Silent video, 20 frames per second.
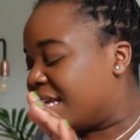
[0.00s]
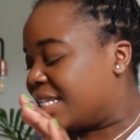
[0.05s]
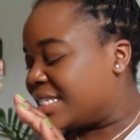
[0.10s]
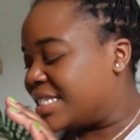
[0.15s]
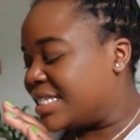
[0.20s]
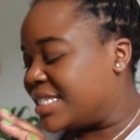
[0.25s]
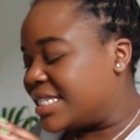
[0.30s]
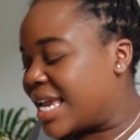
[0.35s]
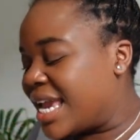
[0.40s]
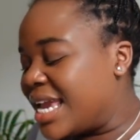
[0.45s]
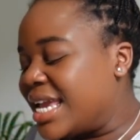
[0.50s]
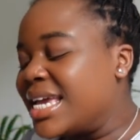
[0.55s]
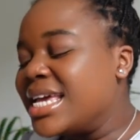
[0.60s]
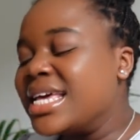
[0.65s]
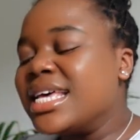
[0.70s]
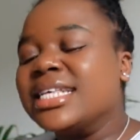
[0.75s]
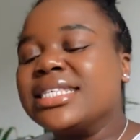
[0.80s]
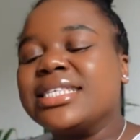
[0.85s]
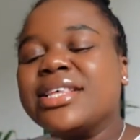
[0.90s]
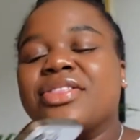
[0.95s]
Today
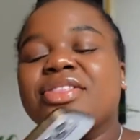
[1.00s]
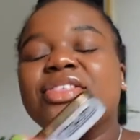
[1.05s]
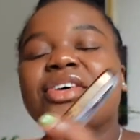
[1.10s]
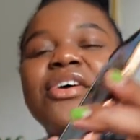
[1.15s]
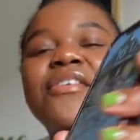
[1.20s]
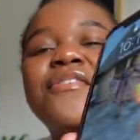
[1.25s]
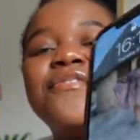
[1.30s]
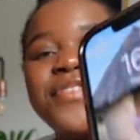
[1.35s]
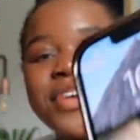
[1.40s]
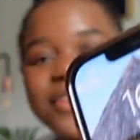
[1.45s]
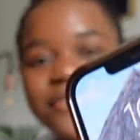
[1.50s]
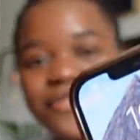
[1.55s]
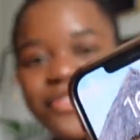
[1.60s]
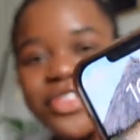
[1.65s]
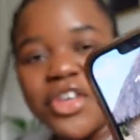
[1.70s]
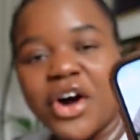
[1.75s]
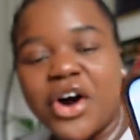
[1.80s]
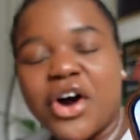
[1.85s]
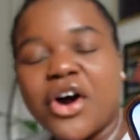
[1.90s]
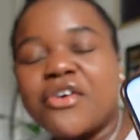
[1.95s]
is the
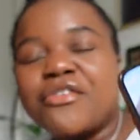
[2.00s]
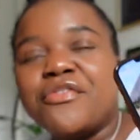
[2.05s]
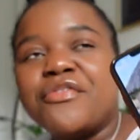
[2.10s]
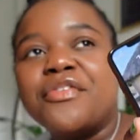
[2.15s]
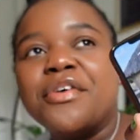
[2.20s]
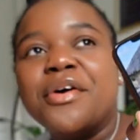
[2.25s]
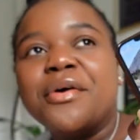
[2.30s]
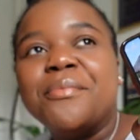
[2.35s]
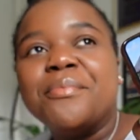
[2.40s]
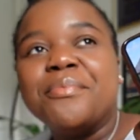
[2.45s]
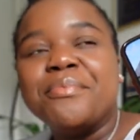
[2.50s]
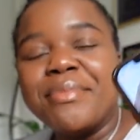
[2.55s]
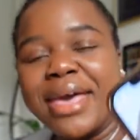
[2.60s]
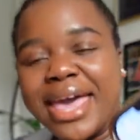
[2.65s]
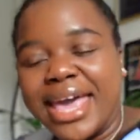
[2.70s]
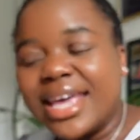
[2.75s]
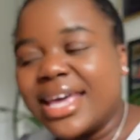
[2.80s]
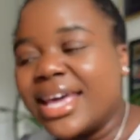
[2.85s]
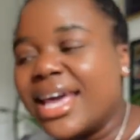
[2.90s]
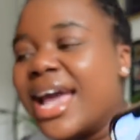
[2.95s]
5th of
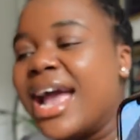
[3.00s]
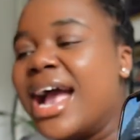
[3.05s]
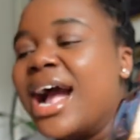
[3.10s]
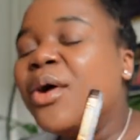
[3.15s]
May.